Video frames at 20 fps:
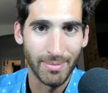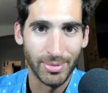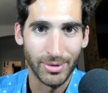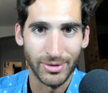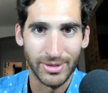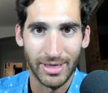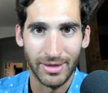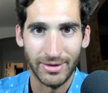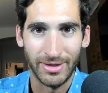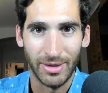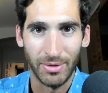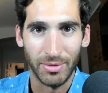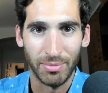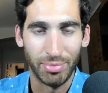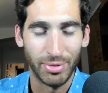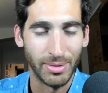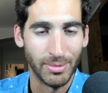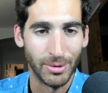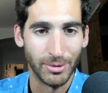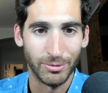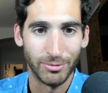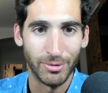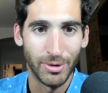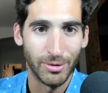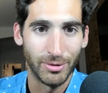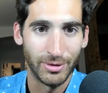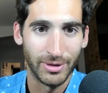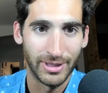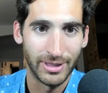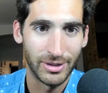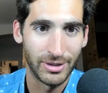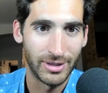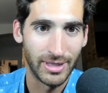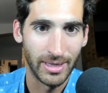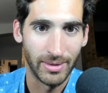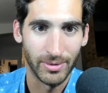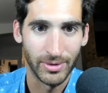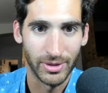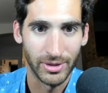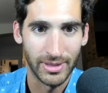He was out there with Primoz Roglic. They
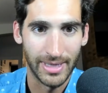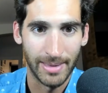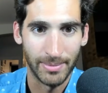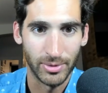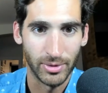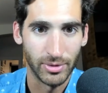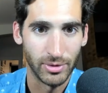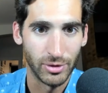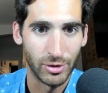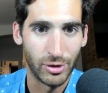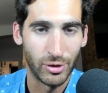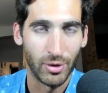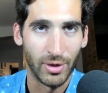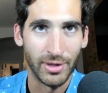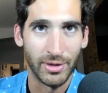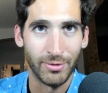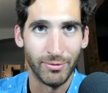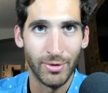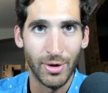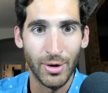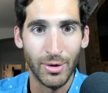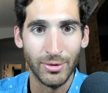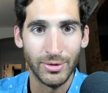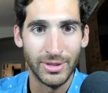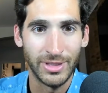were just absolutely destroying the roads.